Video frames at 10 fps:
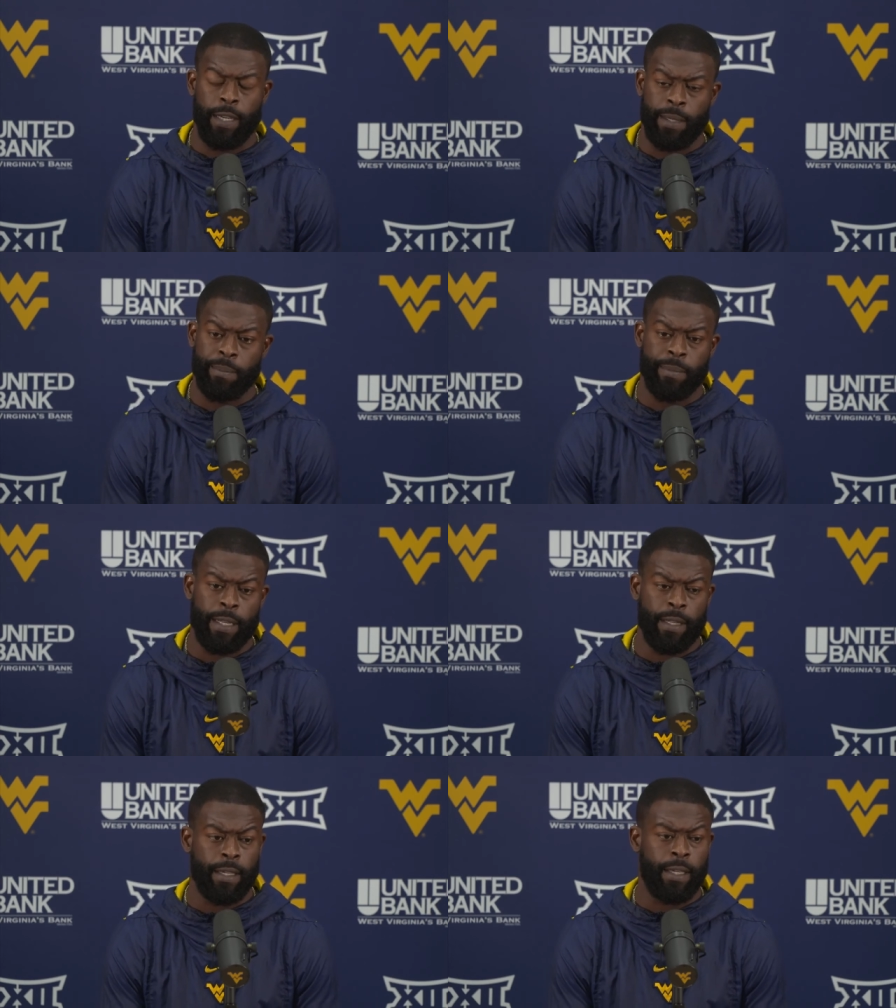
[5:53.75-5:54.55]

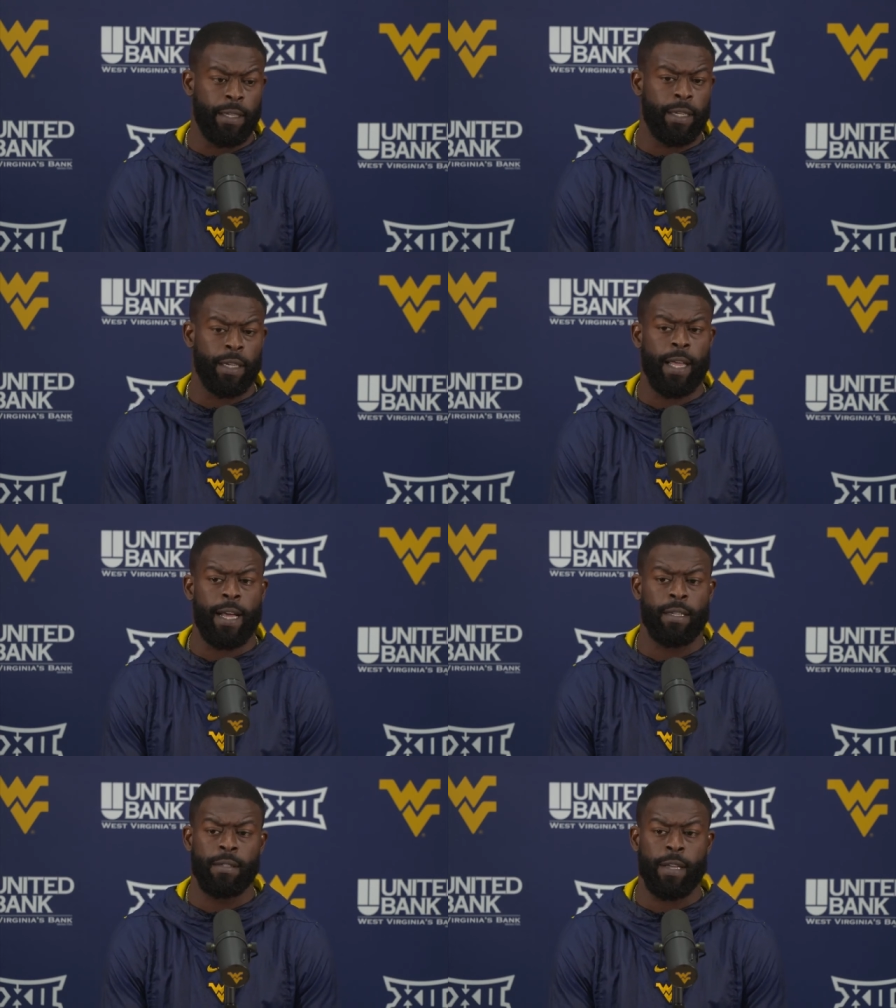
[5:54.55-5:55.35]
I think he did a
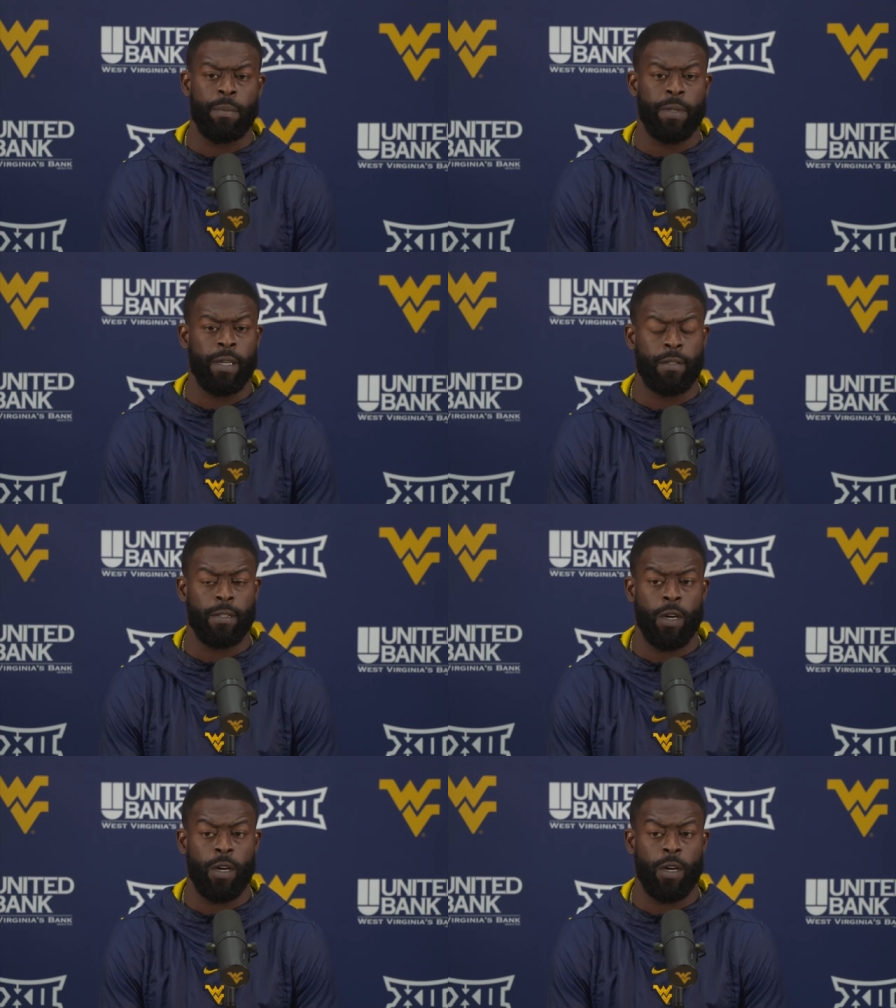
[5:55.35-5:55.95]
lot of the same things